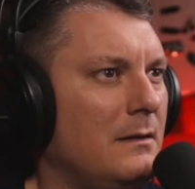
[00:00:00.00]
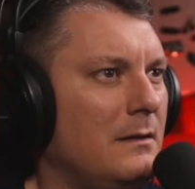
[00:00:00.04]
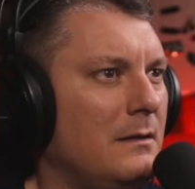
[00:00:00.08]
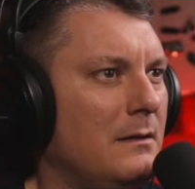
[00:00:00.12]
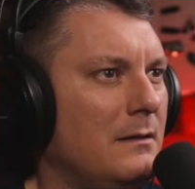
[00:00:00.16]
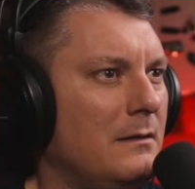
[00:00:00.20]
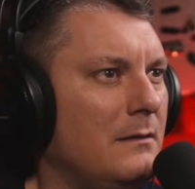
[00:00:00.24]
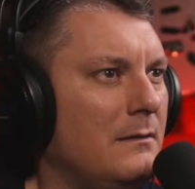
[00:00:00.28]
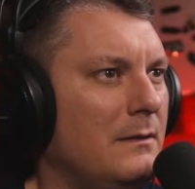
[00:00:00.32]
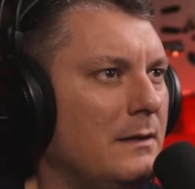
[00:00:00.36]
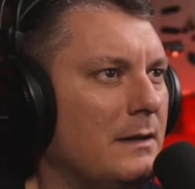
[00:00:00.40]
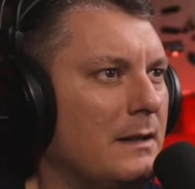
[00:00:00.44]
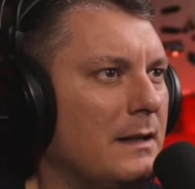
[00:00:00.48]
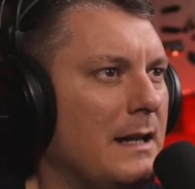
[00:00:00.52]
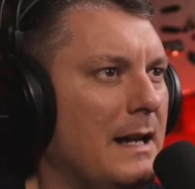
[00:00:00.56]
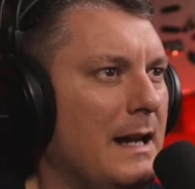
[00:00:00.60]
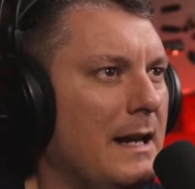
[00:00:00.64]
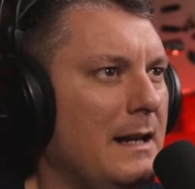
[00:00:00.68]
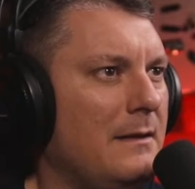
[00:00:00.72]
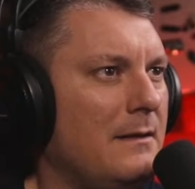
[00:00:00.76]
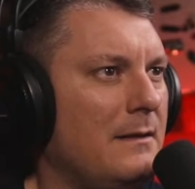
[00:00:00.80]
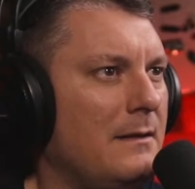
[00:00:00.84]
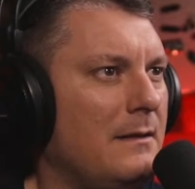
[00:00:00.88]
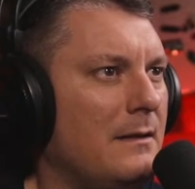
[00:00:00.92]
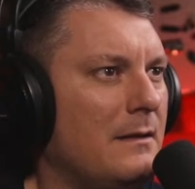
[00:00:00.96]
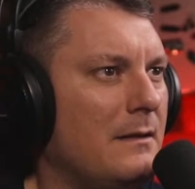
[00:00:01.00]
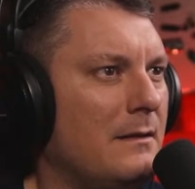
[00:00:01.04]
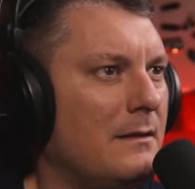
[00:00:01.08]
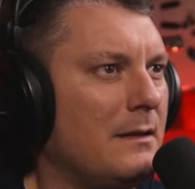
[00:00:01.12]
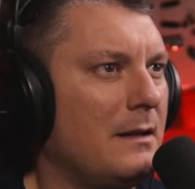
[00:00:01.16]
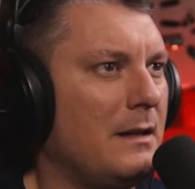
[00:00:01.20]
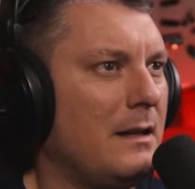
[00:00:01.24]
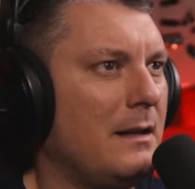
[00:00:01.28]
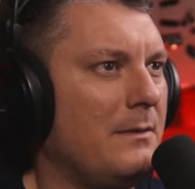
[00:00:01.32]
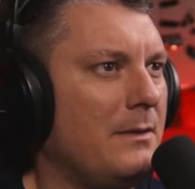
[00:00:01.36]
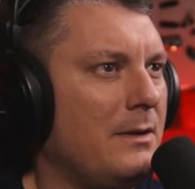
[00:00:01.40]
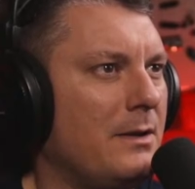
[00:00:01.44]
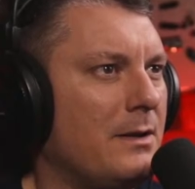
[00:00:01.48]
The gate that
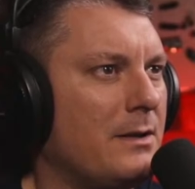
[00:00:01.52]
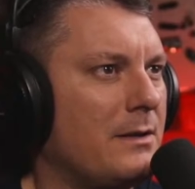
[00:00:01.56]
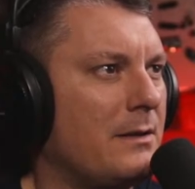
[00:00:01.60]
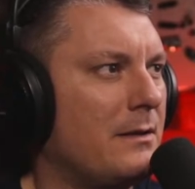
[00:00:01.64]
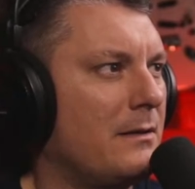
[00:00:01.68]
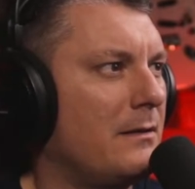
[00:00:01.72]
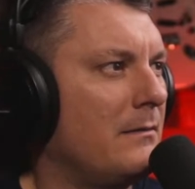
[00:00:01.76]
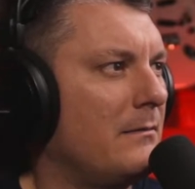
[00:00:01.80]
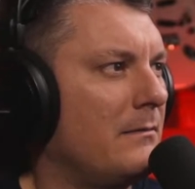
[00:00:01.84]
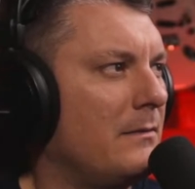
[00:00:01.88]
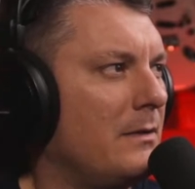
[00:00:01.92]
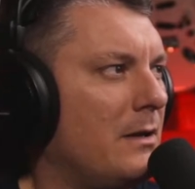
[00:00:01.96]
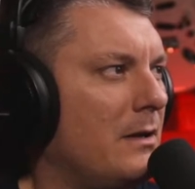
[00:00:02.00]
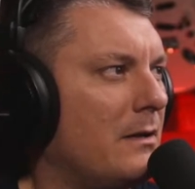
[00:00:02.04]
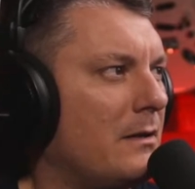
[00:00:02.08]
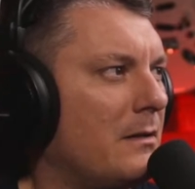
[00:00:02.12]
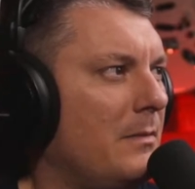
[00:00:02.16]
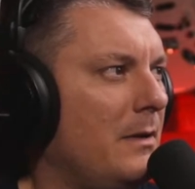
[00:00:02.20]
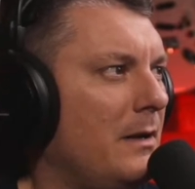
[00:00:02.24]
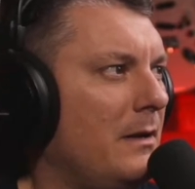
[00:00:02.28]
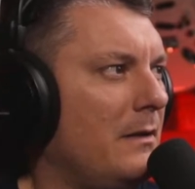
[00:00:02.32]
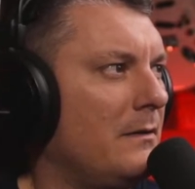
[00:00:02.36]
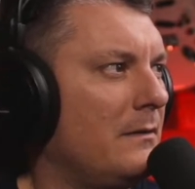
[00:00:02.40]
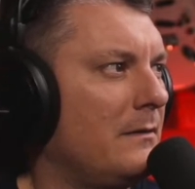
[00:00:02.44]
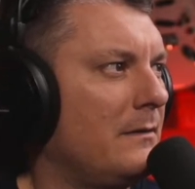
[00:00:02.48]
he just talked about?